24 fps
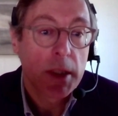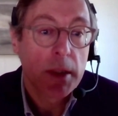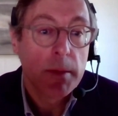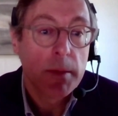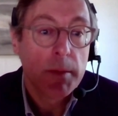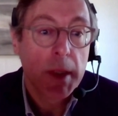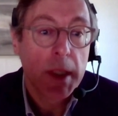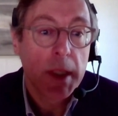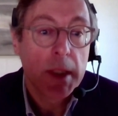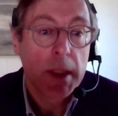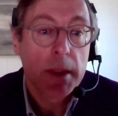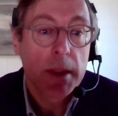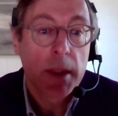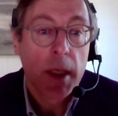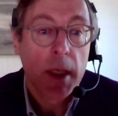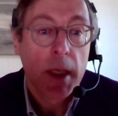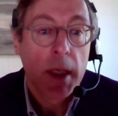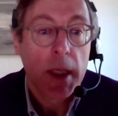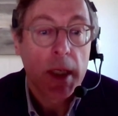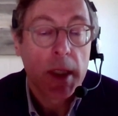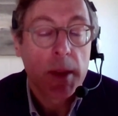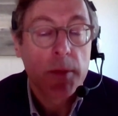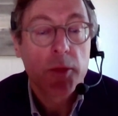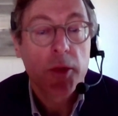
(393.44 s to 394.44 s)
in practice,
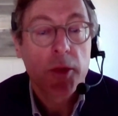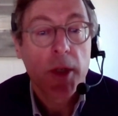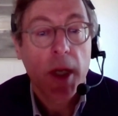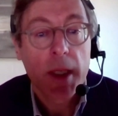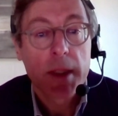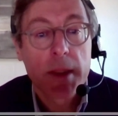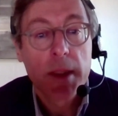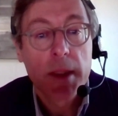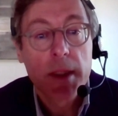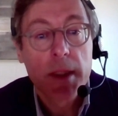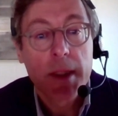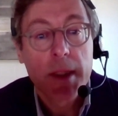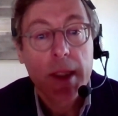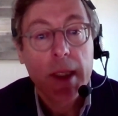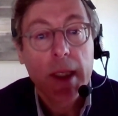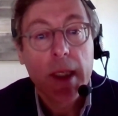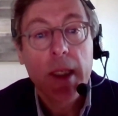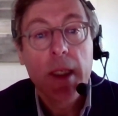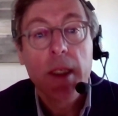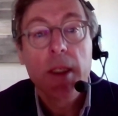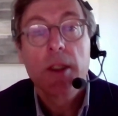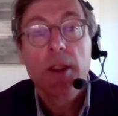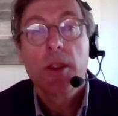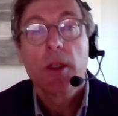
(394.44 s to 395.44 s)
interlinking
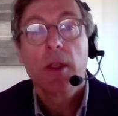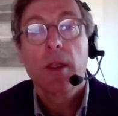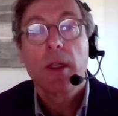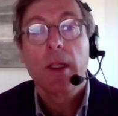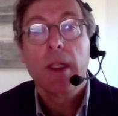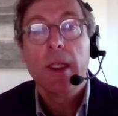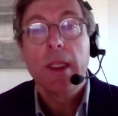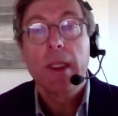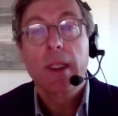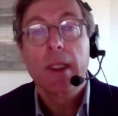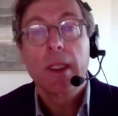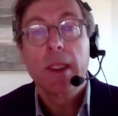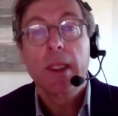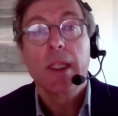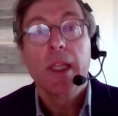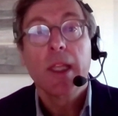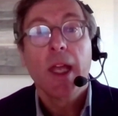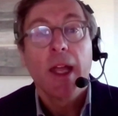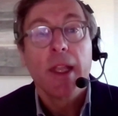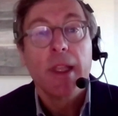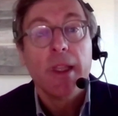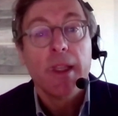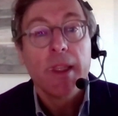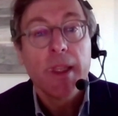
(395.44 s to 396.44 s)
national
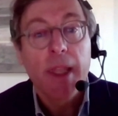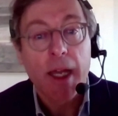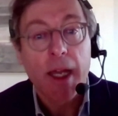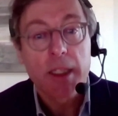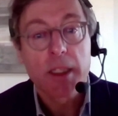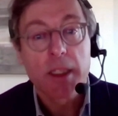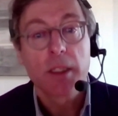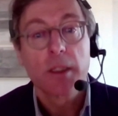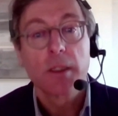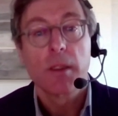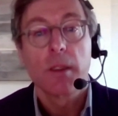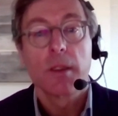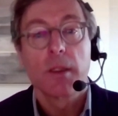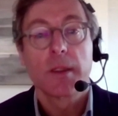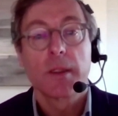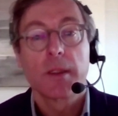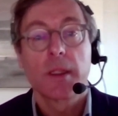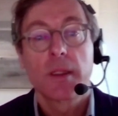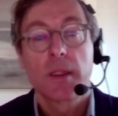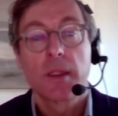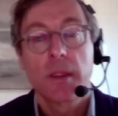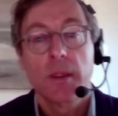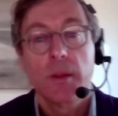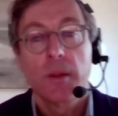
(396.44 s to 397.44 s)
systems in the member
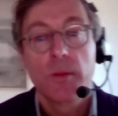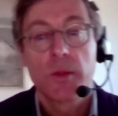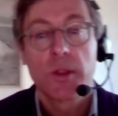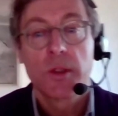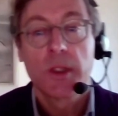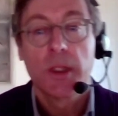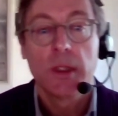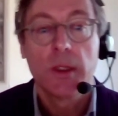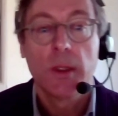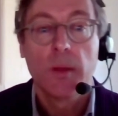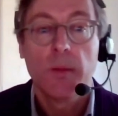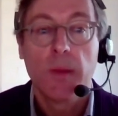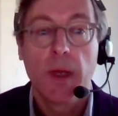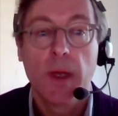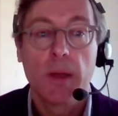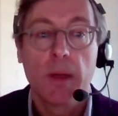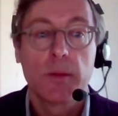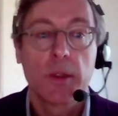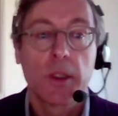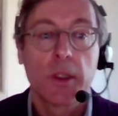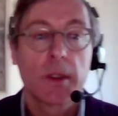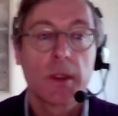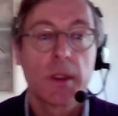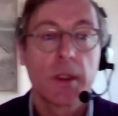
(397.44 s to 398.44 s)
states without
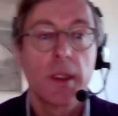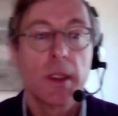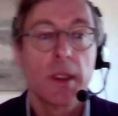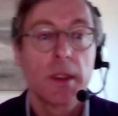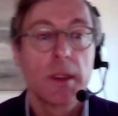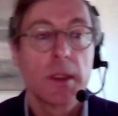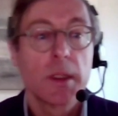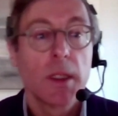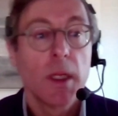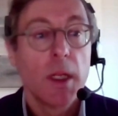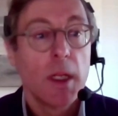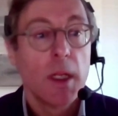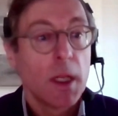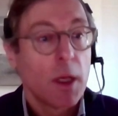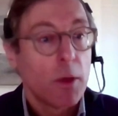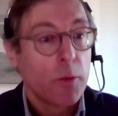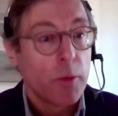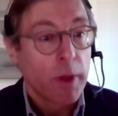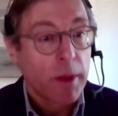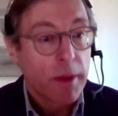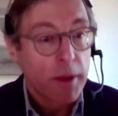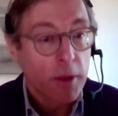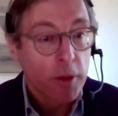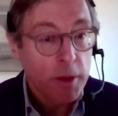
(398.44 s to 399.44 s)
central
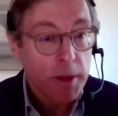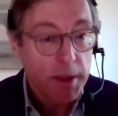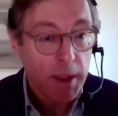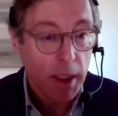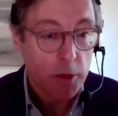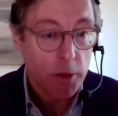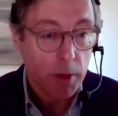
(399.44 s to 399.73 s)
information hub.